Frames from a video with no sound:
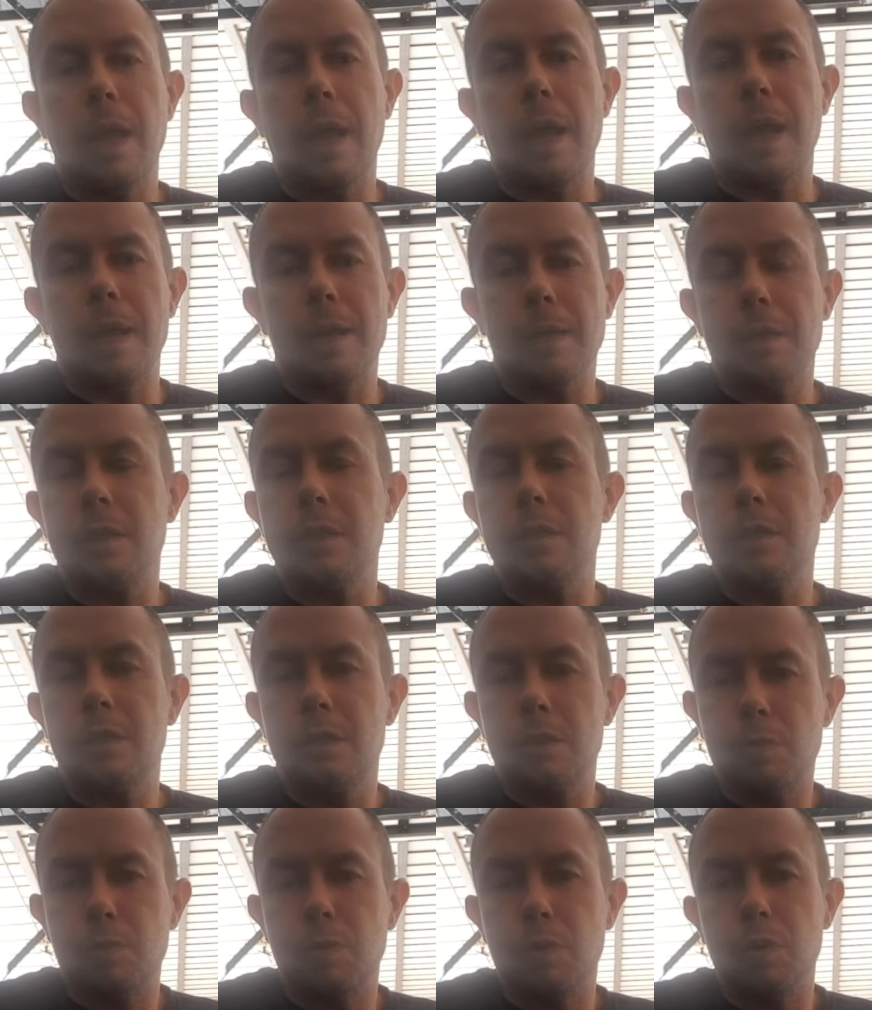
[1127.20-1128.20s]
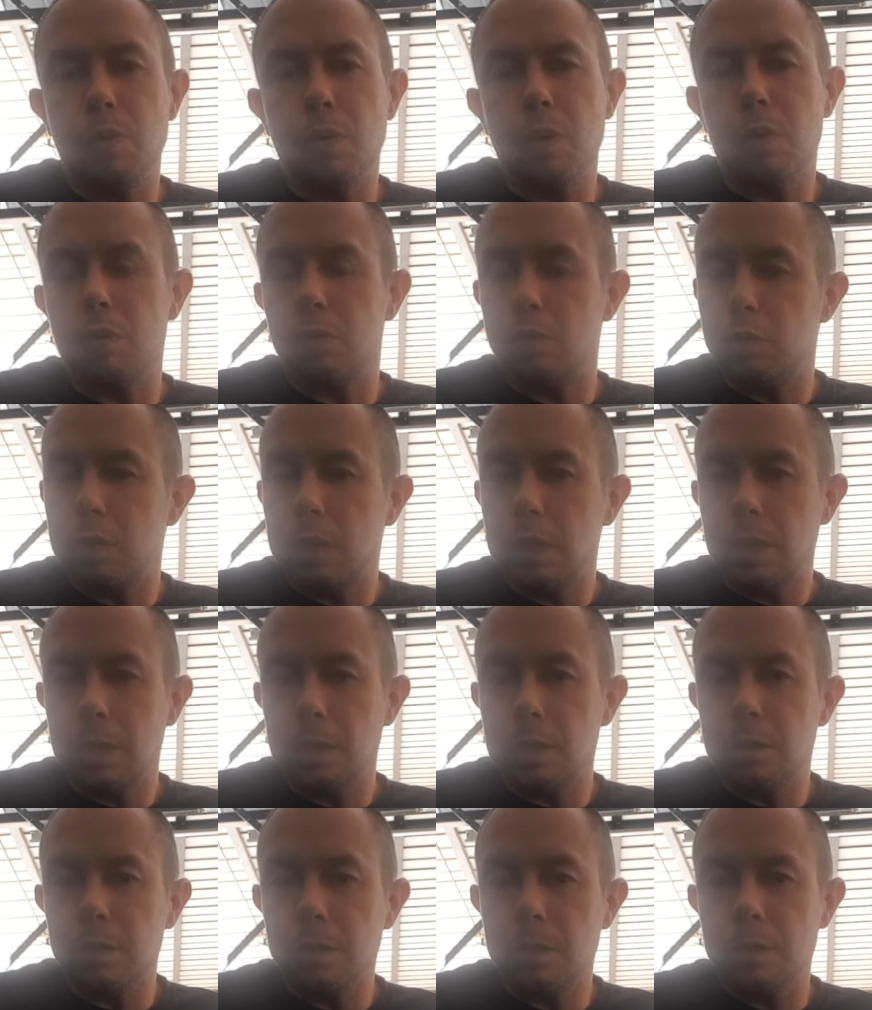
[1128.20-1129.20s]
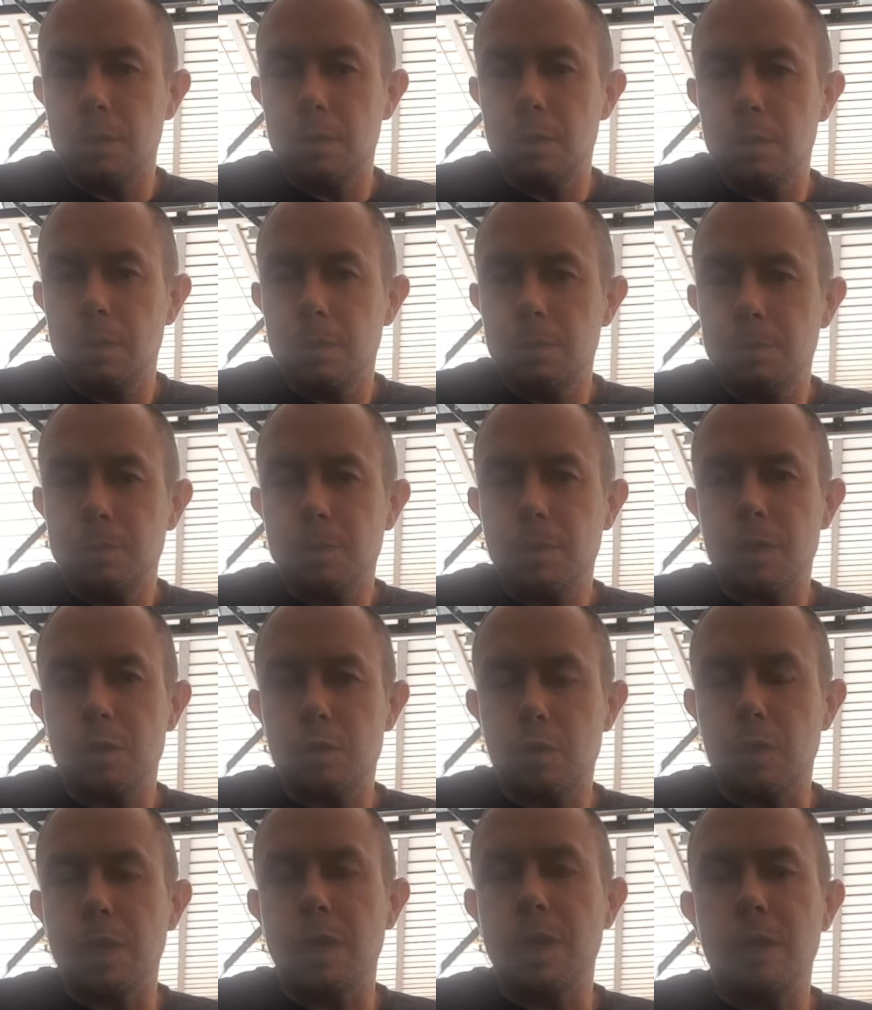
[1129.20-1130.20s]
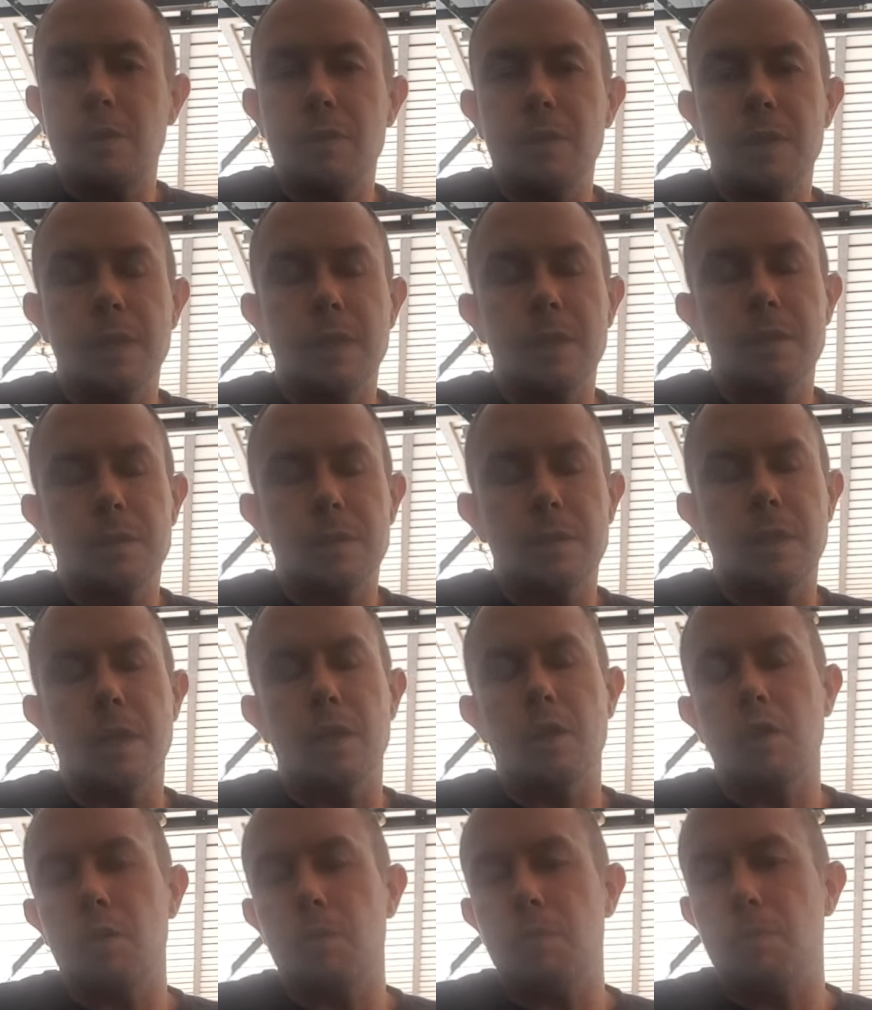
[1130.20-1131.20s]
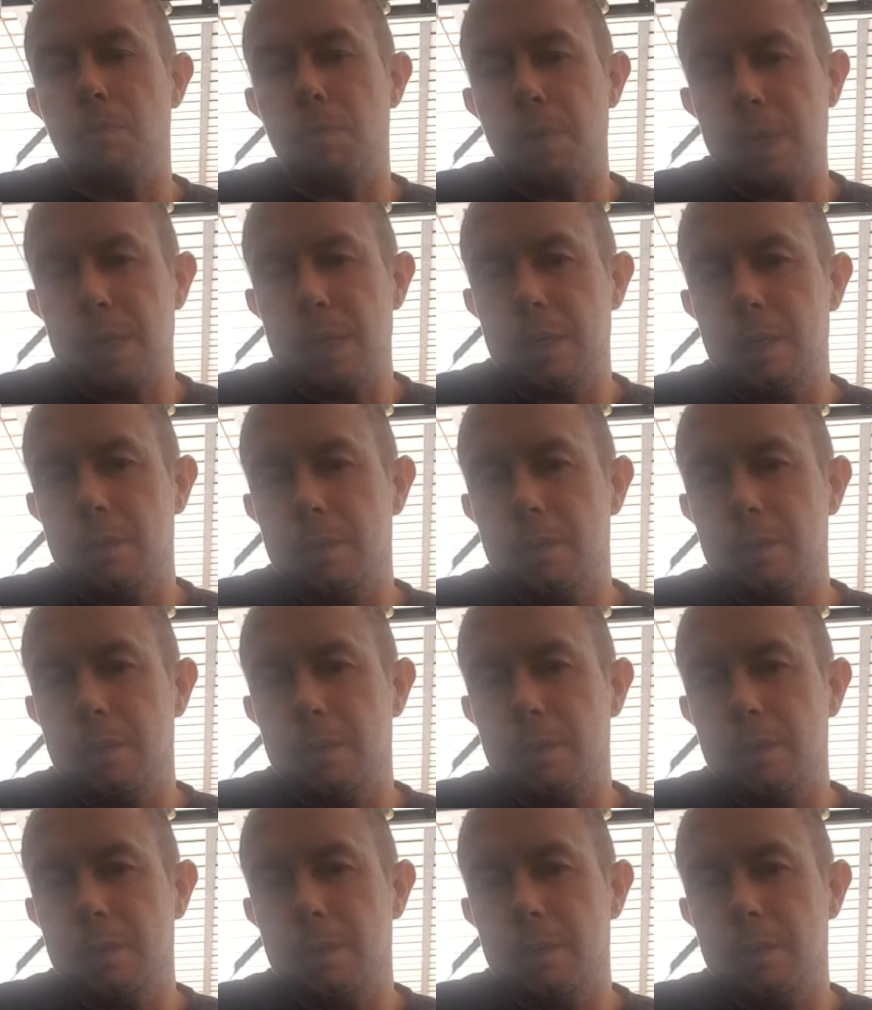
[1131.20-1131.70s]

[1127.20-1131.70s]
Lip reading: and they spool really good. So even that they are big,